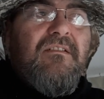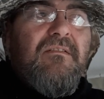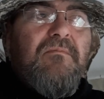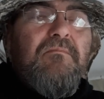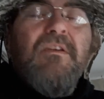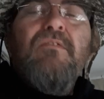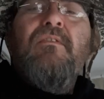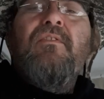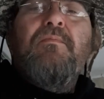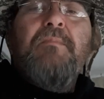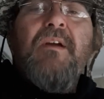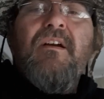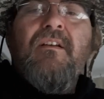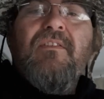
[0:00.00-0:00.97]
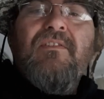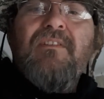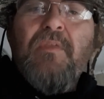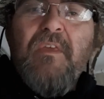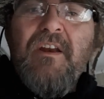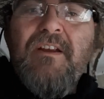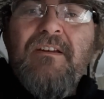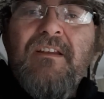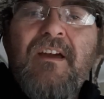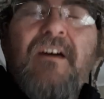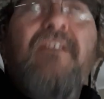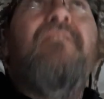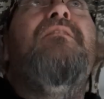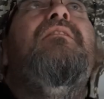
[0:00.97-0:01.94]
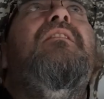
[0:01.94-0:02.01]
mineral spirits to thin it
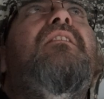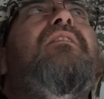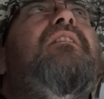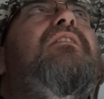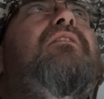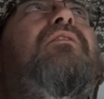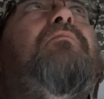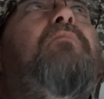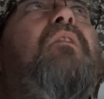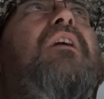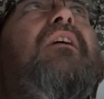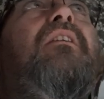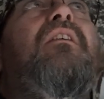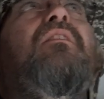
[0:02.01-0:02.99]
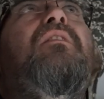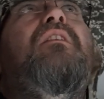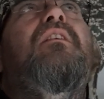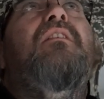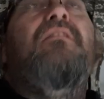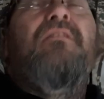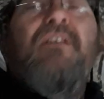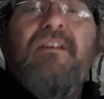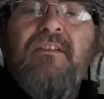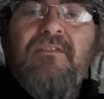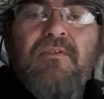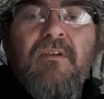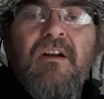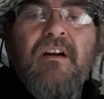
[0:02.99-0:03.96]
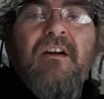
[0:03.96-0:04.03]
down, and then you spray it on there and let it
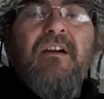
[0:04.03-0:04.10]
dry,